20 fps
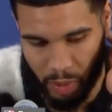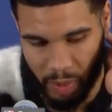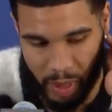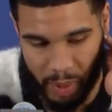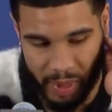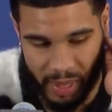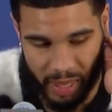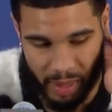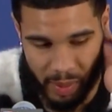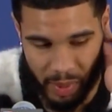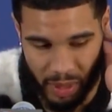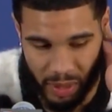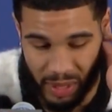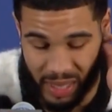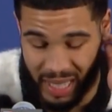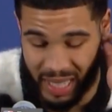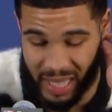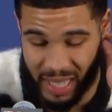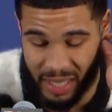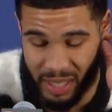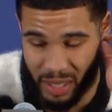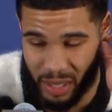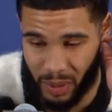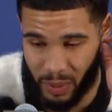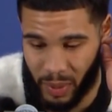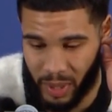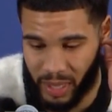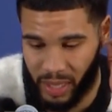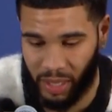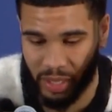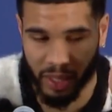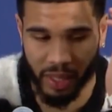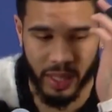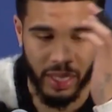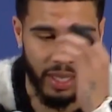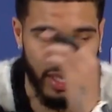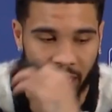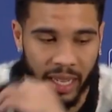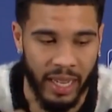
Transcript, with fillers: maybe some of those easier ones early in the